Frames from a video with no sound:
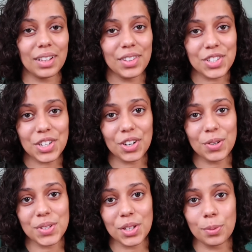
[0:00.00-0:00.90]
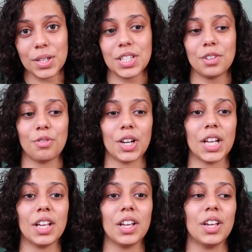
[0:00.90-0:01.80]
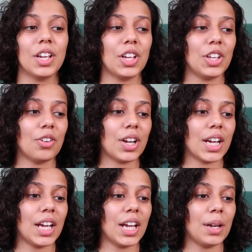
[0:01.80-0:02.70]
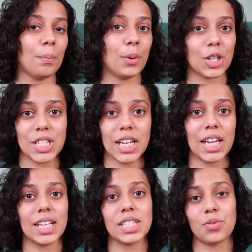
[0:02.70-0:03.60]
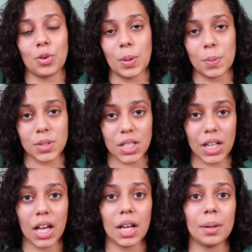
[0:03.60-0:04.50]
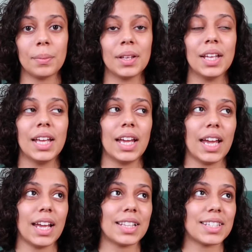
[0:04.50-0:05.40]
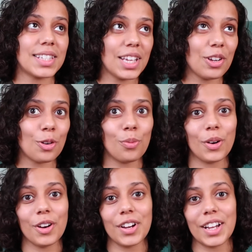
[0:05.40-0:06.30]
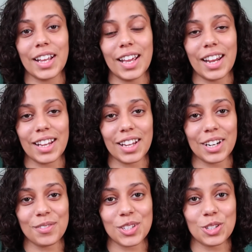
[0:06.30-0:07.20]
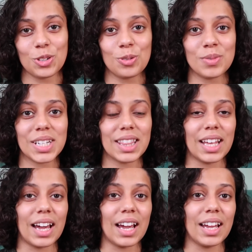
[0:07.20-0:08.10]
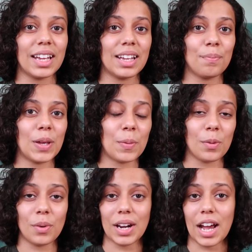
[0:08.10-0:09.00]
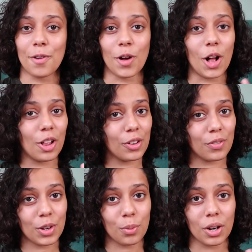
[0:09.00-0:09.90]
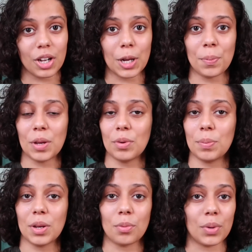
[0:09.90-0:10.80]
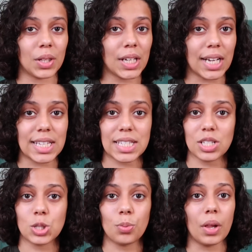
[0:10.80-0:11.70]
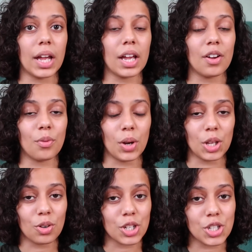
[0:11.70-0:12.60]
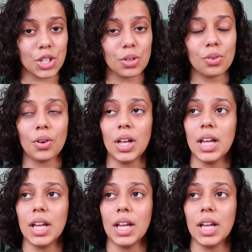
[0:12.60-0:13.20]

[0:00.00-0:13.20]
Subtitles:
This year it was a little bit different. You can book tickets for people to come and see your work, and I kind of assumed that people would have all of their work up. It would be a really nice display of what you could do.